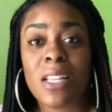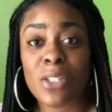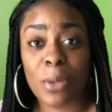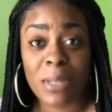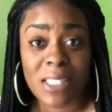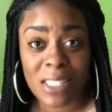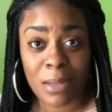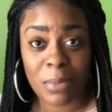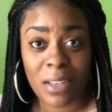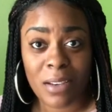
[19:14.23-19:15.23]
So I'm going to
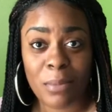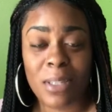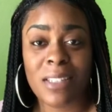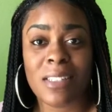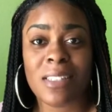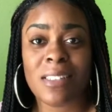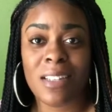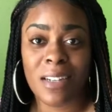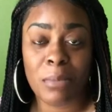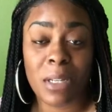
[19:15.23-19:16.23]
stop there because
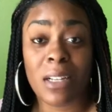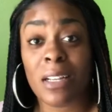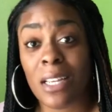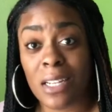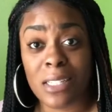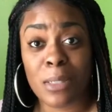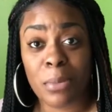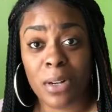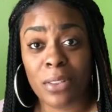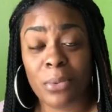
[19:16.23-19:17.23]
then I'm going to get into
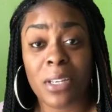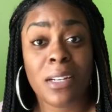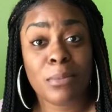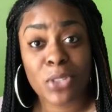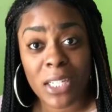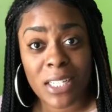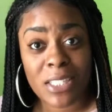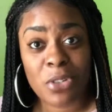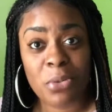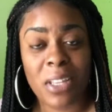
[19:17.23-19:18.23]
part 3 and I'm trying
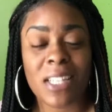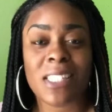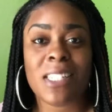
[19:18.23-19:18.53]
not to do that.